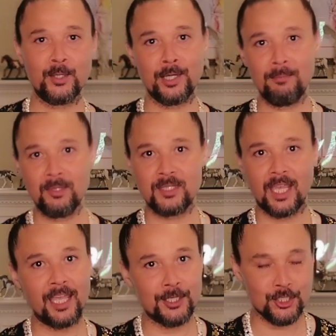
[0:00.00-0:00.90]
other in the
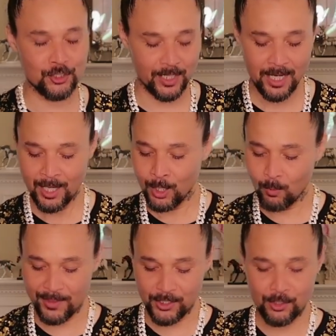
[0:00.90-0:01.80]
music industry.
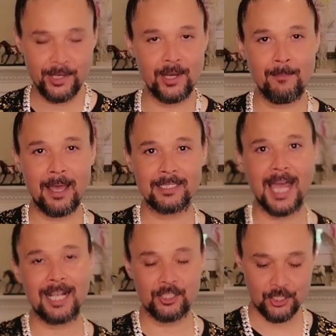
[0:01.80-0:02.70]
Whether you hear about
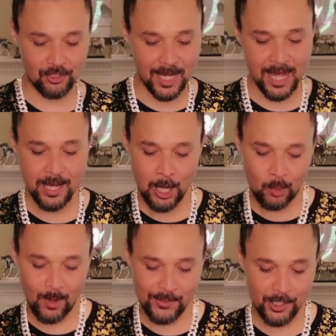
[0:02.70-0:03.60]
Doctor Dre,
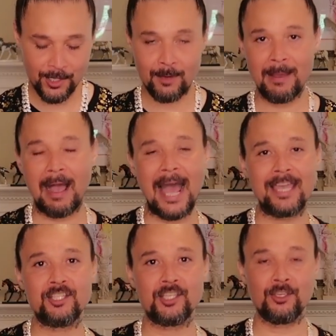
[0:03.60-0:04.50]
whether you hear about
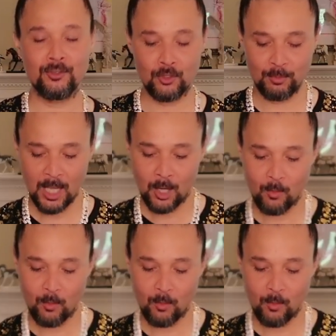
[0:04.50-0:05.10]
Ice Cube,